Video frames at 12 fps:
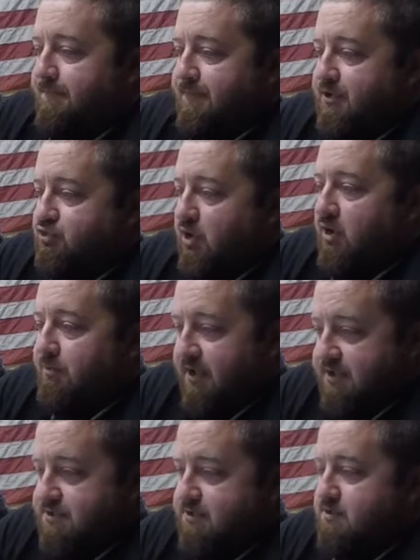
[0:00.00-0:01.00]
The trail
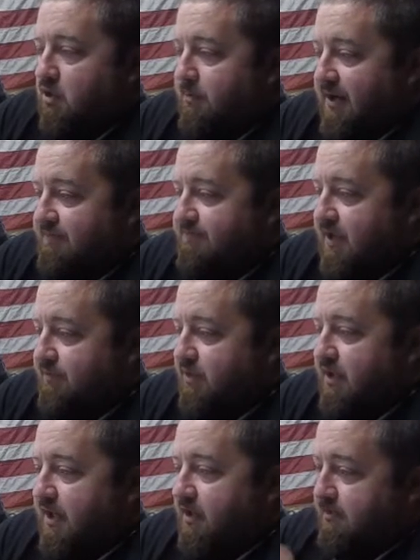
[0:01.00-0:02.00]
mixes are my favorite
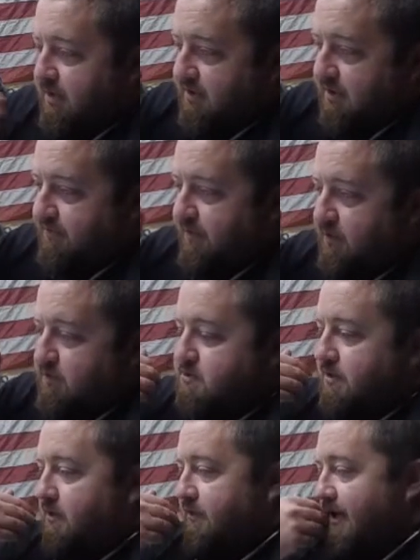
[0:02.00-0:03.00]
item. I think you
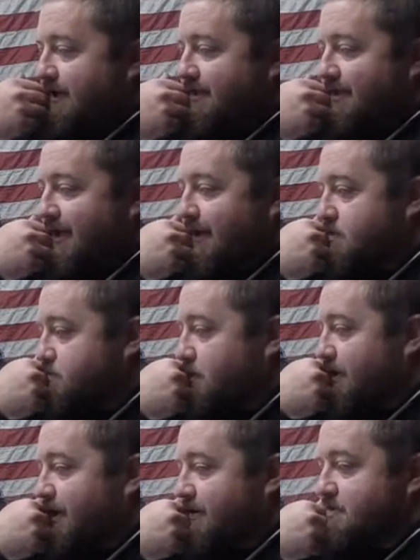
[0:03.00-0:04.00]
saw that in the last
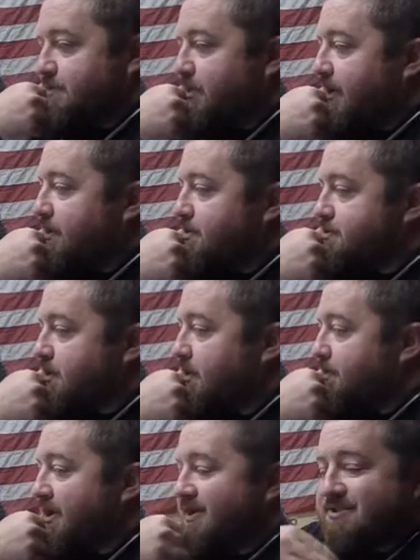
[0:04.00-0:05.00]
one. I had some Planters trail
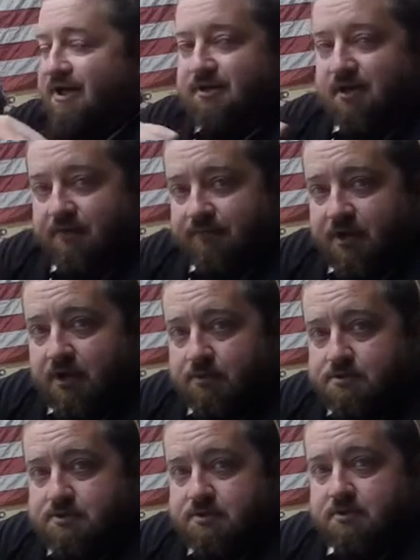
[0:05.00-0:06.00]
mix. I love
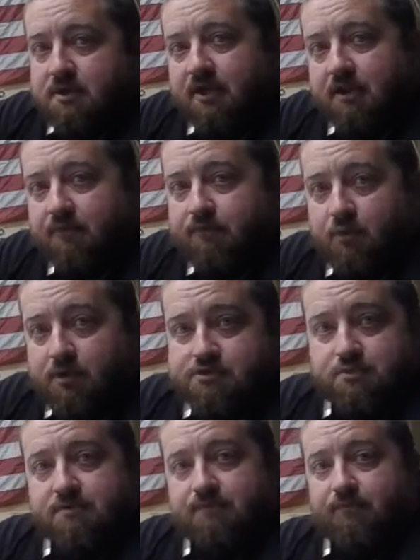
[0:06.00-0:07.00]
those. I love the ones
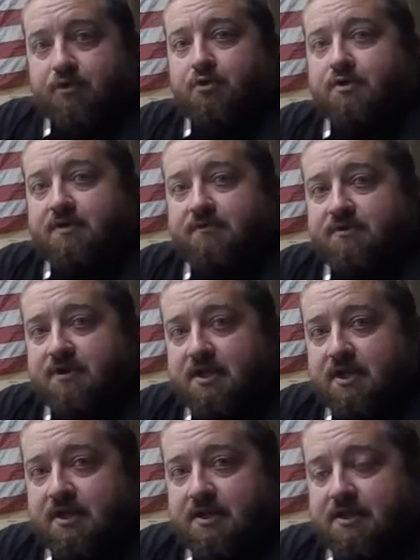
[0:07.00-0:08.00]
with the fruit and
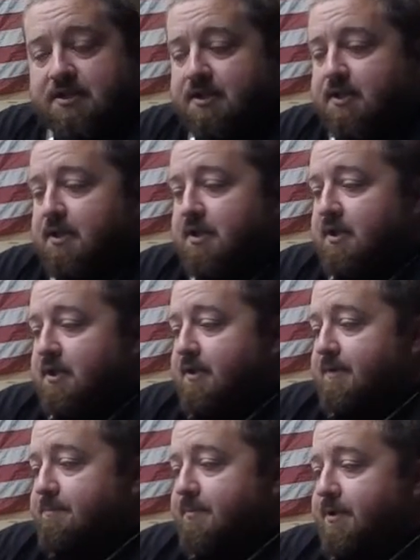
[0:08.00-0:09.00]
everything in it.
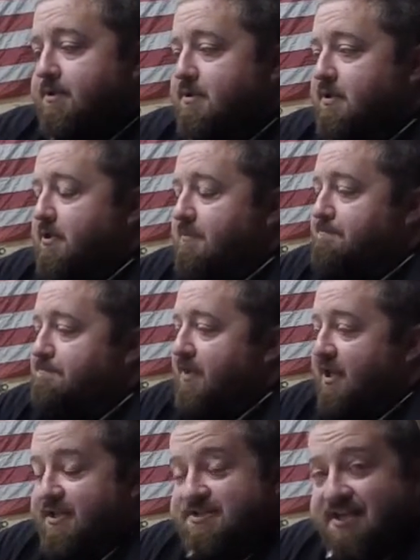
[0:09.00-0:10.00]
But
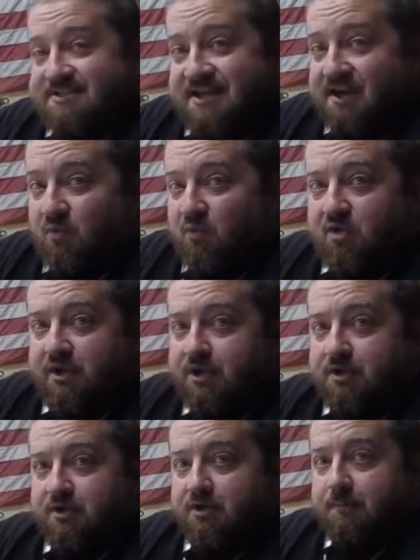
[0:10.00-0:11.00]
and it's got a really
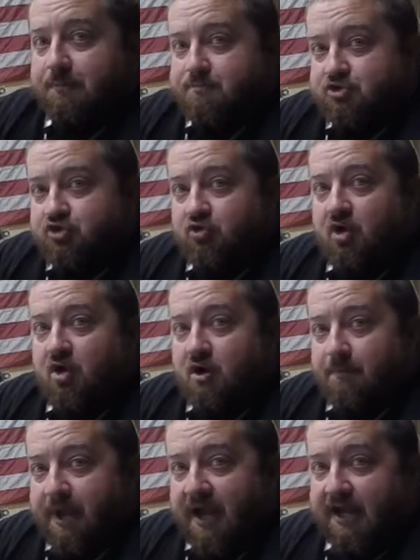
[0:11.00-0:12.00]
good,
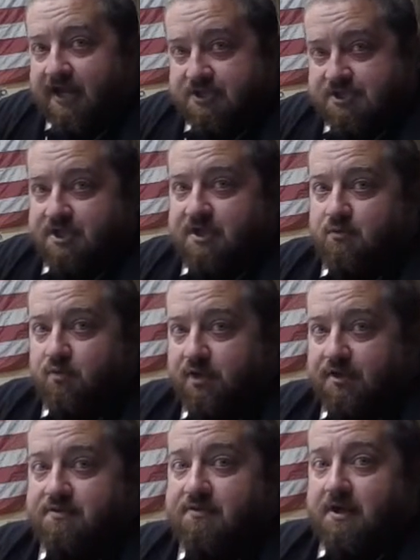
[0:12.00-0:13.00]
strong packaging,
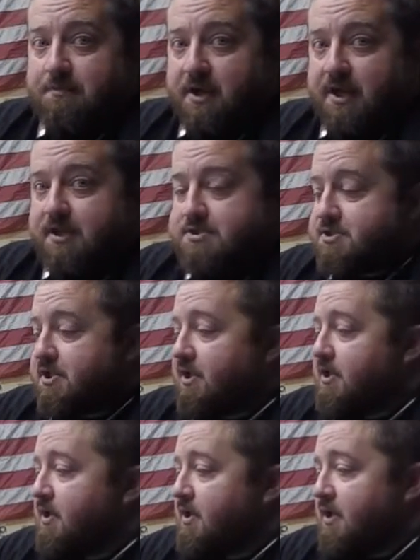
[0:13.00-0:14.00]
really thick packaging.
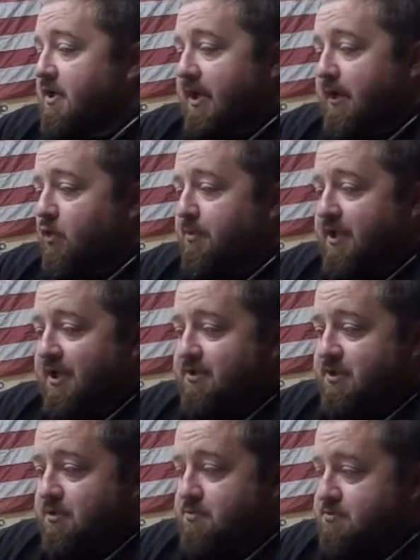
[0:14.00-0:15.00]
And I normally get
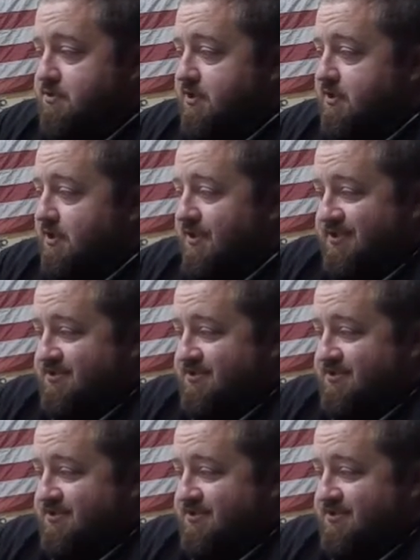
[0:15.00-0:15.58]
those at